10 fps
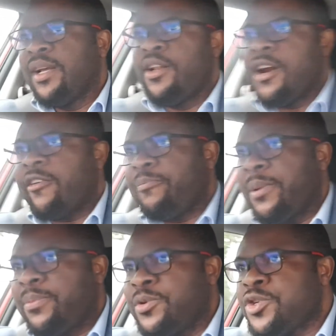A lot of
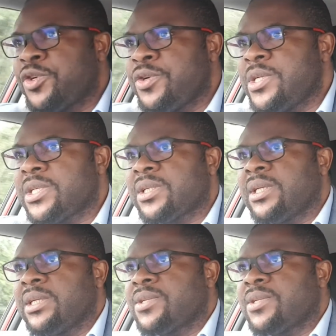people choose